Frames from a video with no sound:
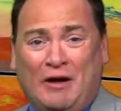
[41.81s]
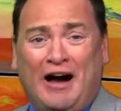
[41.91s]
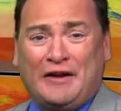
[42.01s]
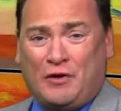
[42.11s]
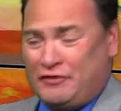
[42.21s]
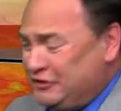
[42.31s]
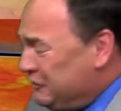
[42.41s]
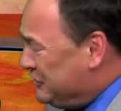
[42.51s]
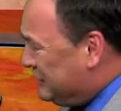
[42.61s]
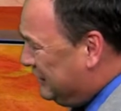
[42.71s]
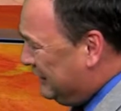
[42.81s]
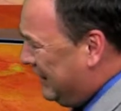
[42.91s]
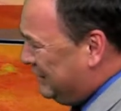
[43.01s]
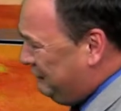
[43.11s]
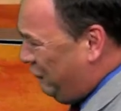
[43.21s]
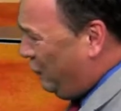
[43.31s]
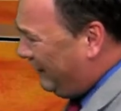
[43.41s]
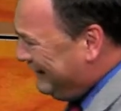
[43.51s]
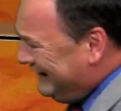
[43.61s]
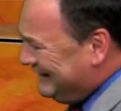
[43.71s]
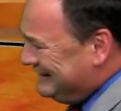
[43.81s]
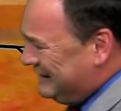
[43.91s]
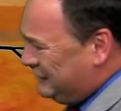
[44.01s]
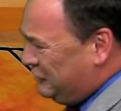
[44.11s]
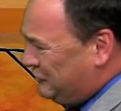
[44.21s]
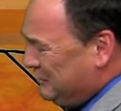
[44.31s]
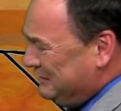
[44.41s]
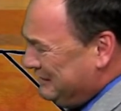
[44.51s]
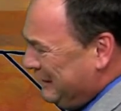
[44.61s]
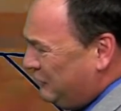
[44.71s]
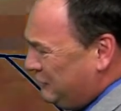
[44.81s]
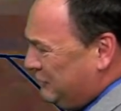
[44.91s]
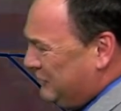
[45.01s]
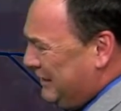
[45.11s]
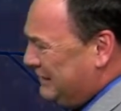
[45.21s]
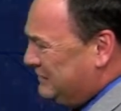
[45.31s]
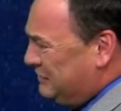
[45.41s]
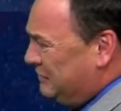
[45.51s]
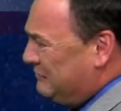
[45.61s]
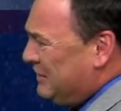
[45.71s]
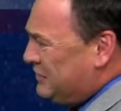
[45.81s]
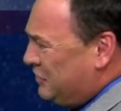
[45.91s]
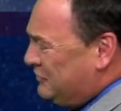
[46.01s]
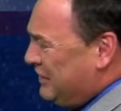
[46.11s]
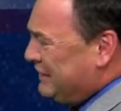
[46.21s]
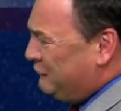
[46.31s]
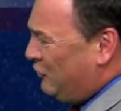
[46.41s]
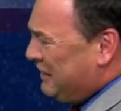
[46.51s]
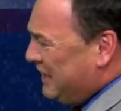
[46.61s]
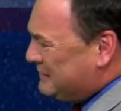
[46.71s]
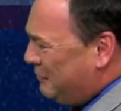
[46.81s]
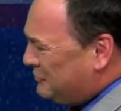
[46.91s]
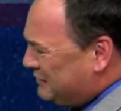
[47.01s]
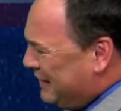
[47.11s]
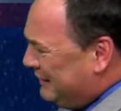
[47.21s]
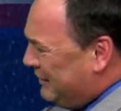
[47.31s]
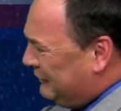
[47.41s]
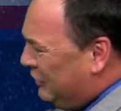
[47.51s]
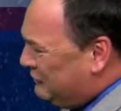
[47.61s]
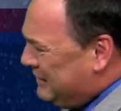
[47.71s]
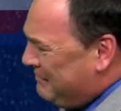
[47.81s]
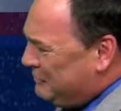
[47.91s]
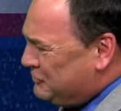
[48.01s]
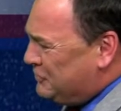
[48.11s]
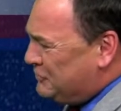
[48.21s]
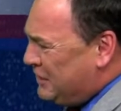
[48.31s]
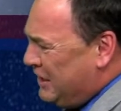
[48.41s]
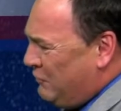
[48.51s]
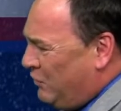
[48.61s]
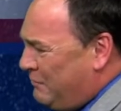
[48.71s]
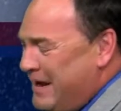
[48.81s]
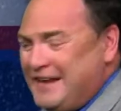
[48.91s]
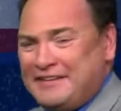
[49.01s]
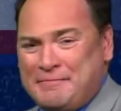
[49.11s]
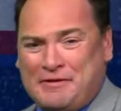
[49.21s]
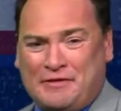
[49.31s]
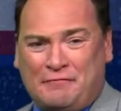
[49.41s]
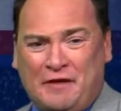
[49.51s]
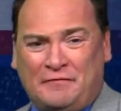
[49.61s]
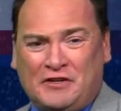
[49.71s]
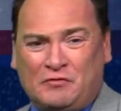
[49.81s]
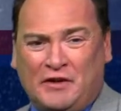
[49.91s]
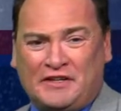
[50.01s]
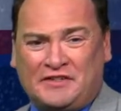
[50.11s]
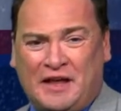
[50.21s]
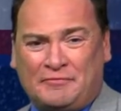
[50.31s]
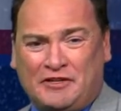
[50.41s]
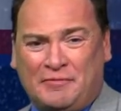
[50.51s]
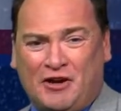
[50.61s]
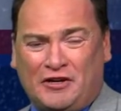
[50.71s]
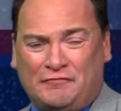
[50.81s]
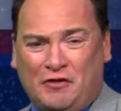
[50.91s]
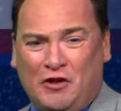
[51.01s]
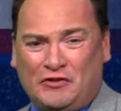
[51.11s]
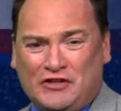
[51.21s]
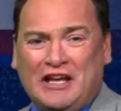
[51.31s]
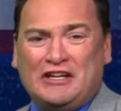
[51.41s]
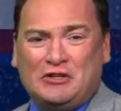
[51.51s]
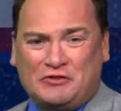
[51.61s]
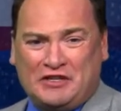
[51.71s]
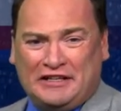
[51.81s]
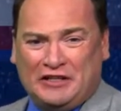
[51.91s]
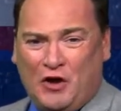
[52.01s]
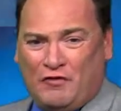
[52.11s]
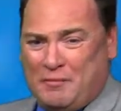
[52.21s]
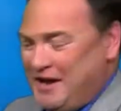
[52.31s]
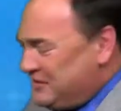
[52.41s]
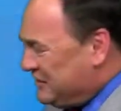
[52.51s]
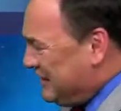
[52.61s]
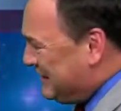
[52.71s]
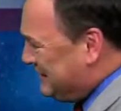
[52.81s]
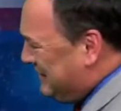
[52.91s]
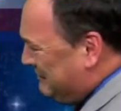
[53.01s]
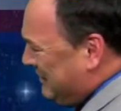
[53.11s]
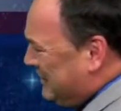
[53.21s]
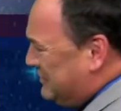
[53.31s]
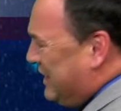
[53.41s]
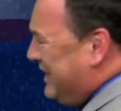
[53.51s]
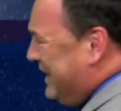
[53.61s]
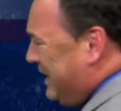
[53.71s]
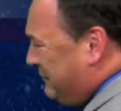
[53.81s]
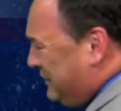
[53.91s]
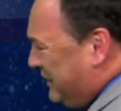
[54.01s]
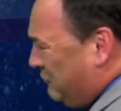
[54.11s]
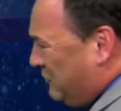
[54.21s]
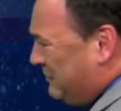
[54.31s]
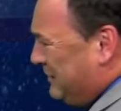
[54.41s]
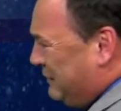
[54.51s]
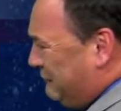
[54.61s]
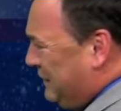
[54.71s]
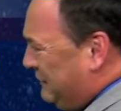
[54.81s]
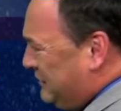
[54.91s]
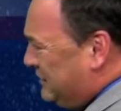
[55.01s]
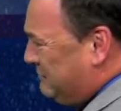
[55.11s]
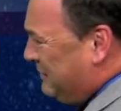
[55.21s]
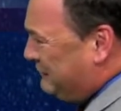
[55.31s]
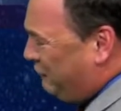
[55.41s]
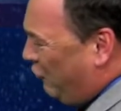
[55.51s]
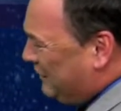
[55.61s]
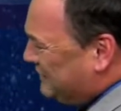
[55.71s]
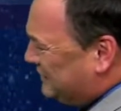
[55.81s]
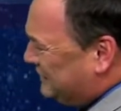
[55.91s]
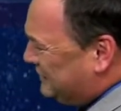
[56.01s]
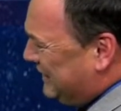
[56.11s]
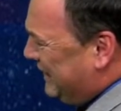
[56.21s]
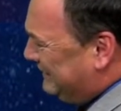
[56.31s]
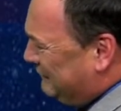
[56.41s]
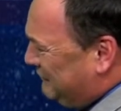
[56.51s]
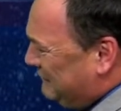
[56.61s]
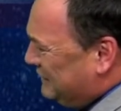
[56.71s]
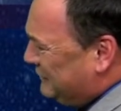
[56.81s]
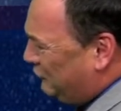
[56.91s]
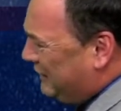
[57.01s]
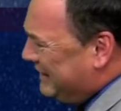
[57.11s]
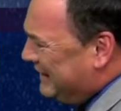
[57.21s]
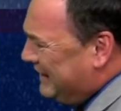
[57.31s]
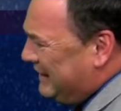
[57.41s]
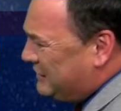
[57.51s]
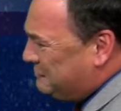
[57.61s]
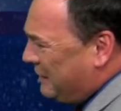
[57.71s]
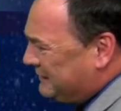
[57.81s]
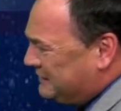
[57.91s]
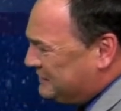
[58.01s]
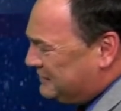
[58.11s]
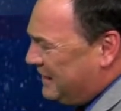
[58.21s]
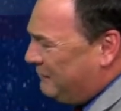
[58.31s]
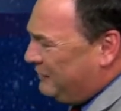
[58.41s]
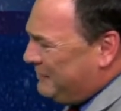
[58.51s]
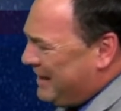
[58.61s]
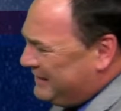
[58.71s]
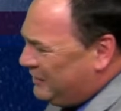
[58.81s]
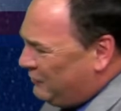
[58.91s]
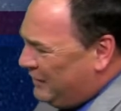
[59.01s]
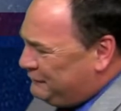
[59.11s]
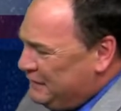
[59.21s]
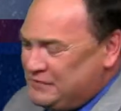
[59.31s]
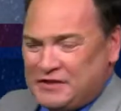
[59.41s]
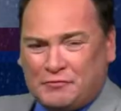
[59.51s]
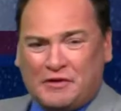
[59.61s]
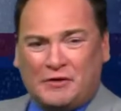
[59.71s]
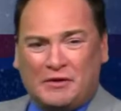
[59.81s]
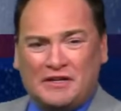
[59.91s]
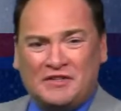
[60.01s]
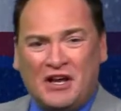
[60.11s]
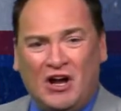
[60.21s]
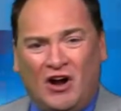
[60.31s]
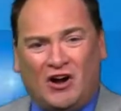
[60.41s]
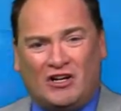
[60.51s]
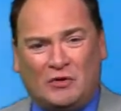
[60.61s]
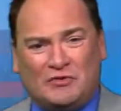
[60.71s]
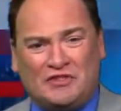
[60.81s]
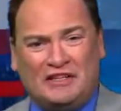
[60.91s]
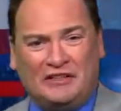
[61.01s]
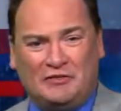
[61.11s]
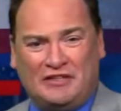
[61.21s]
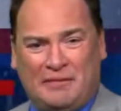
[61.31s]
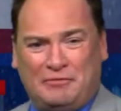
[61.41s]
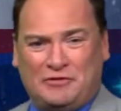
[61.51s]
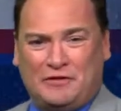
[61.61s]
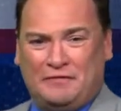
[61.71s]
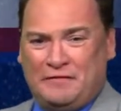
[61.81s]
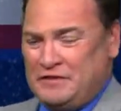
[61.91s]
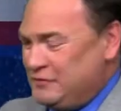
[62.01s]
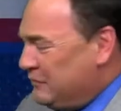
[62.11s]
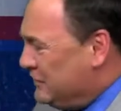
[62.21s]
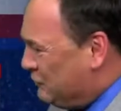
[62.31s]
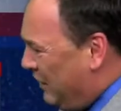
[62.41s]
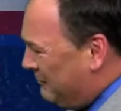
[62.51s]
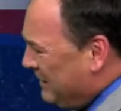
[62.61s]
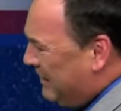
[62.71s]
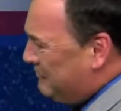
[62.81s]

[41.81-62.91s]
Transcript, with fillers: Hot over in Lewiston at 94 down in Elko, Elko at 92. So tonight's forecast mostly clear. Low temperatures will mainly be in the 50s. One exception, American Falls, you'll see a low of about 60. St. Anthony will be in the 50s, mid 40s in Stanley, 53 expected in Salmon, Mackay around 53 degrees. Arco will see a low temperature of 53 as well.